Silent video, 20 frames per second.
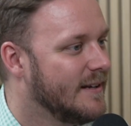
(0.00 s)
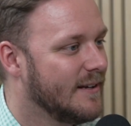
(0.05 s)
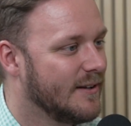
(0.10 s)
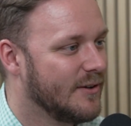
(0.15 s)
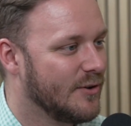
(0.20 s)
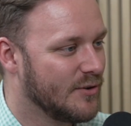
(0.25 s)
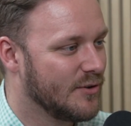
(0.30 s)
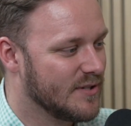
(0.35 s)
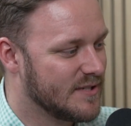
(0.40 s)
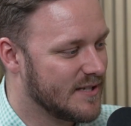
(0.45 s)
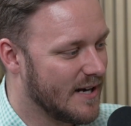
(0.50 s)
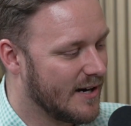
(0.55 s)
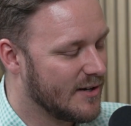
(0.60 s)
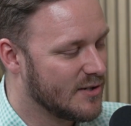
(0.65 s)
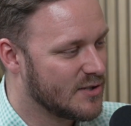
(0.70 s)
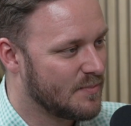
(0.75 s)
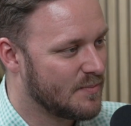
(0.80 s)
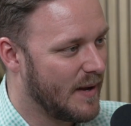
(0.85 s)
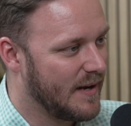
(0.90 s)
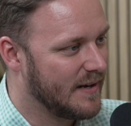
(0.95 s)
Your
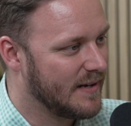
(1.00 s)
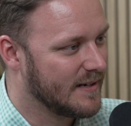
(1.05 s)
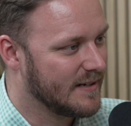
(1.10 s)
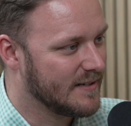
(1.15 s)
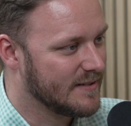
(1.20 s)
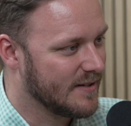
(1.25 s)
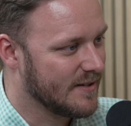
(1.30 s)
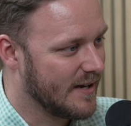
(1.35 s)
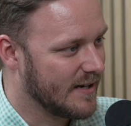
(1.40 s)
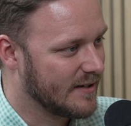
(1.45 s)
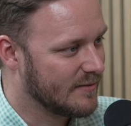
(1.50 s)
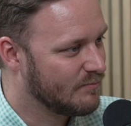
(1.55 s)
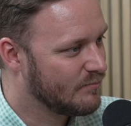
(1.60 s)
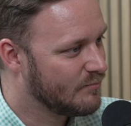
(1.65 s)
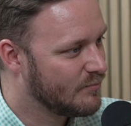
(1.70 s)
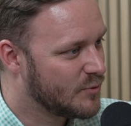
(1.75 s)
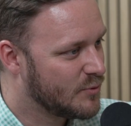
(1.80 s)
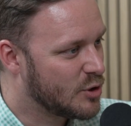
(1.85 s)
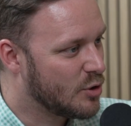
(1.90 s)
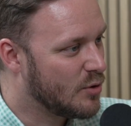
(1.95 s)
desired spending is like
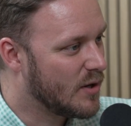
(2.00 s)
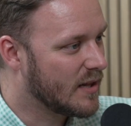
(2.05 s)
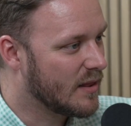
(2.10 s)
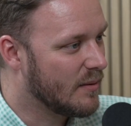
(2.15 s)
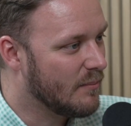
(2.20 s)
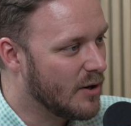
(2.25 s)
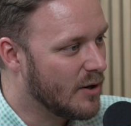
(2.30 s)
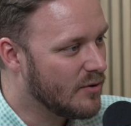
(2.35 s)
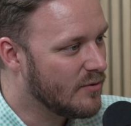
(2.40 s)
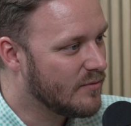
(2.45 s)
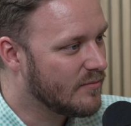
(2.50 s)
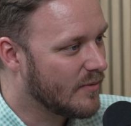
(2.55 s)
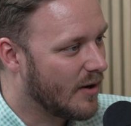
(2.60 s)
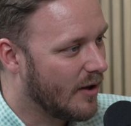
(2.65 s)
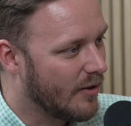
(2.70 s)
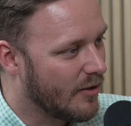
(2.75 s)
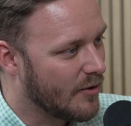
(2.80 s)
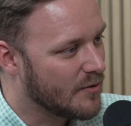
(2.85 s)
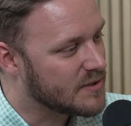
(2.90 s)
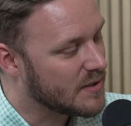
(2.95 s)
shooting the moon,
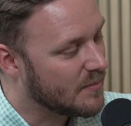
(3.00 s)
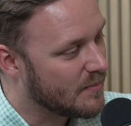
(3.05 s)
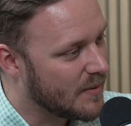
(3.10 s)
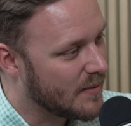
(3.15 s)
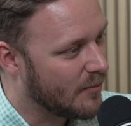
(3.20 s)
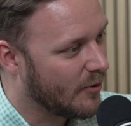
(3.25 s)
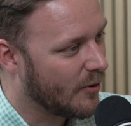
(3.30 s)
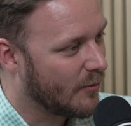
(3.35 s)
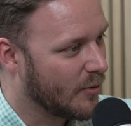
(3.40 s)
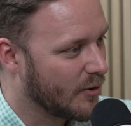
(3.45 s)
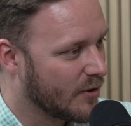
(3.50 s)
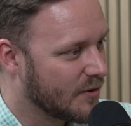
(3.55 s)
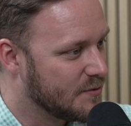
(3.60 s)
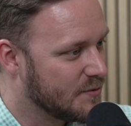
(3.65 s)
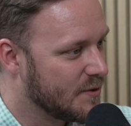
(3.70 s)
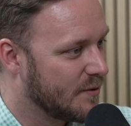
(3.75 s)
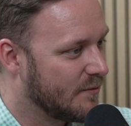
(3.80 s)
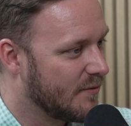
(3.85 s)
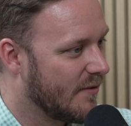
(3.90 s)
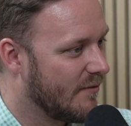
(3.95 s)
although some people are more
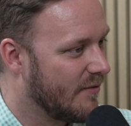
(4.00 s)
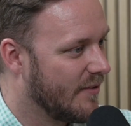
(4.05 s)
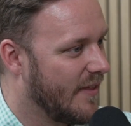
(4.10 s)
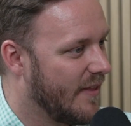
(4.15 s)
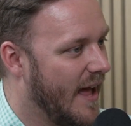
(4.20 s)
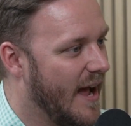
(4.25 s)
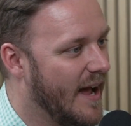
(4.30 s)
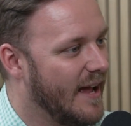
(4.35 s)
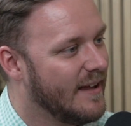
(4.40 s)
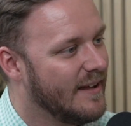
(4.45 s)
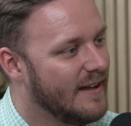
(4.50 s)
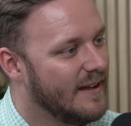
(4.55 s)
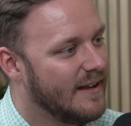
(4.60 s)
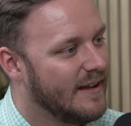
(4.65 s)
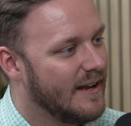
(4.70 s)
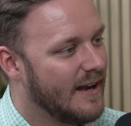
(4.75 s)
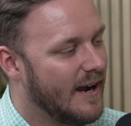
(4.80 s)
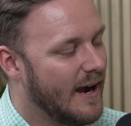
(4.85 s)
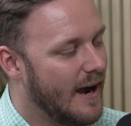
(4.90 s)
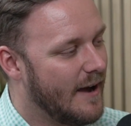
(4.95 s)
conservative than that.
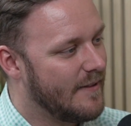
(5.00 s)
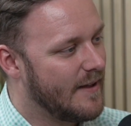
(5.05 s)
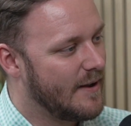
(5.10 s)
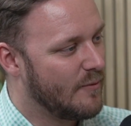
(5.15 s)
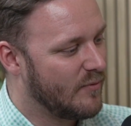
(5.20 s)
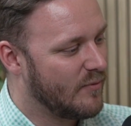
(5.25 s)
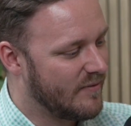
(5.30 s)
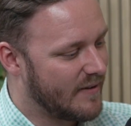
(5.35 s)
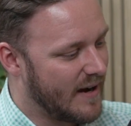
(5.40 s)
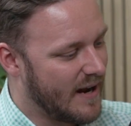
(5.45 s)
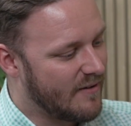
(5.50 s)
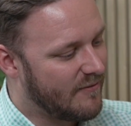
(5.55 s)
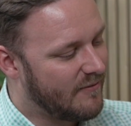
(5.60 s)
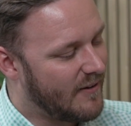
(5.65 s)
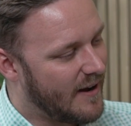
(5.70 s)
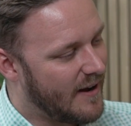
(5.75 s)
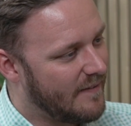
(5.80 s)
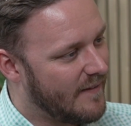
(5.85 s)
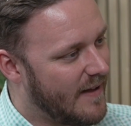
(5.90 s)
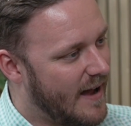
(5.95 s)
And then we've got to
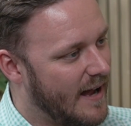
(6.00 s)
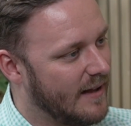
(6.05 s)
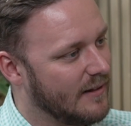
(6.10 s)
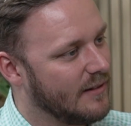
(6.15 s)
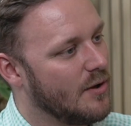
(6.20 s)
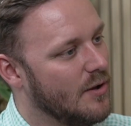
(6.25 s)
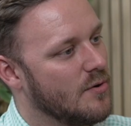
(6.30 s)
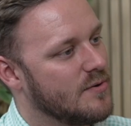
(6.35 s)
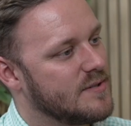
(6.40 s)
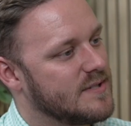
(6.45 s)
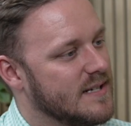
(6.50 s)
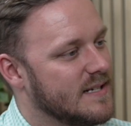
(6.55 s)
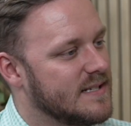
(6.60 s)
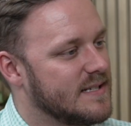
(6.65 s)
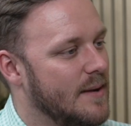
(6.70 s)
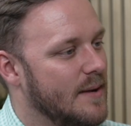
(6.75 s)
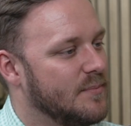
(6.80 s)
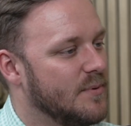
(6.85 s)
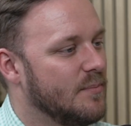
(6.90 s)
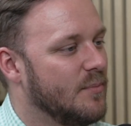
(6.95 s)
find that lowest
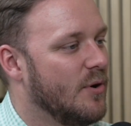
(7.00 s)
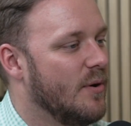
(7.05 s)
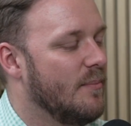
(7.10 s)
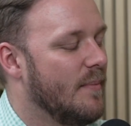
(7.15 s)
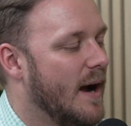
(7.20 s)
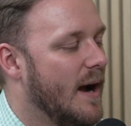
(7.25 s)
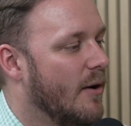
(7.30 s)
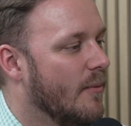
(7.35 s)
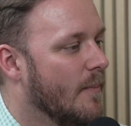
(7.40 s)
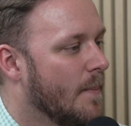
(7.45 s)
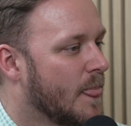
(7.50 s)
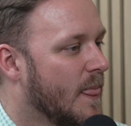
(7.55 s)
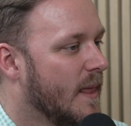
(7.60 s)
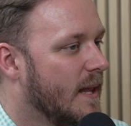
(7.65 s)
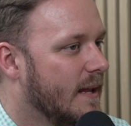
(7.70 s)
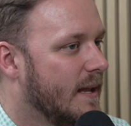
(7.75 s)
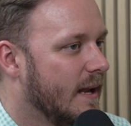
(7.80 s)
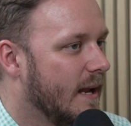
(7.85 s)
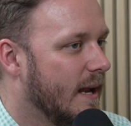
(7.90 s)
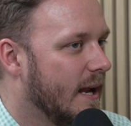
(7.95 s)
acceptable amount.
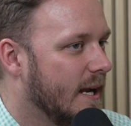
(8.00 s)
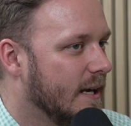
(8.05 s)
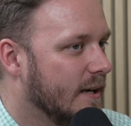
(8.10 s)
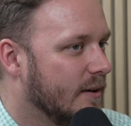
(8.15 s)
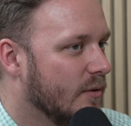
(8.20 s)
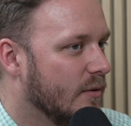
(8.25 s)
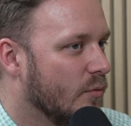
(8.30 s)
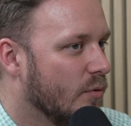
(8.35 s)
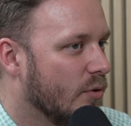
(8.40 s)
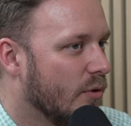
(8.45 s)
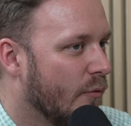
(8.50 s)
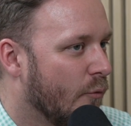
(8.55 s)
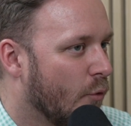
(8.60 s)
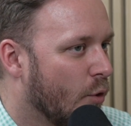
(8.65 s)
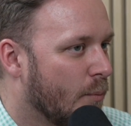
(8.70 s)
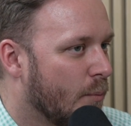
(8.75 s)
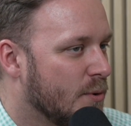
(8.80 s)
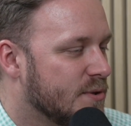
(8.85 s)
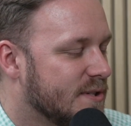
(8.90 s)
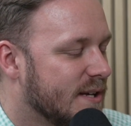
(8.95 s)
And the
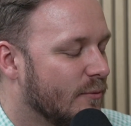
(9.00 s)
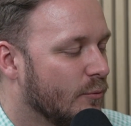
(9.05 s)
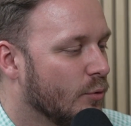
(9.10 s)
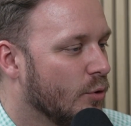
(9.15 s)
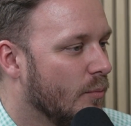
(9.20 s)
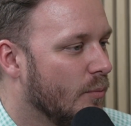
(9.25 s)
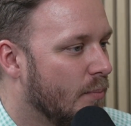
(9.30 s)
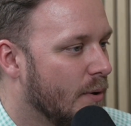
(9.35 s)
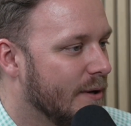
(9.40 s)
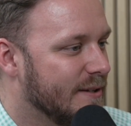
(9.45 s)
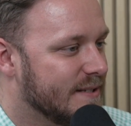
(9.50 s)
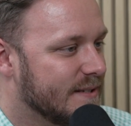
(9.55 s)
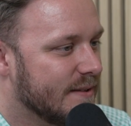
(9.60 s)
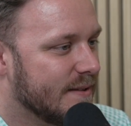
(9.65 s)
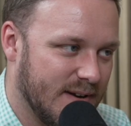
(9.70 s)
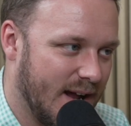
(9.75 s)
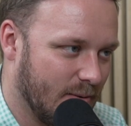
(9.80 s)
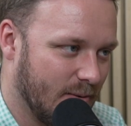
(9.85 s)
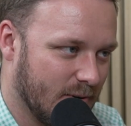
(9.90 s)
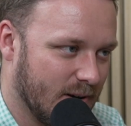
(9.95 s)
4% rule puts
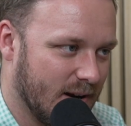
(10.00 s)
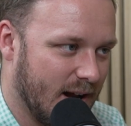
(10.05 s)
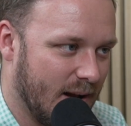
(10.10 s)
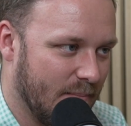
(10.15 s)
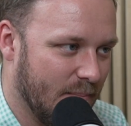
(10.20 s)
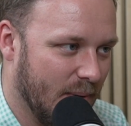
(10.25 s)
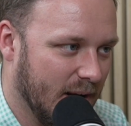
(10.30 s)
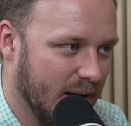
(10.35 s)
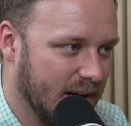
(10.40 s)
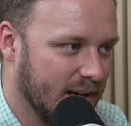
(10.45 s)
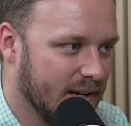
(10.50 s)
not running out of money.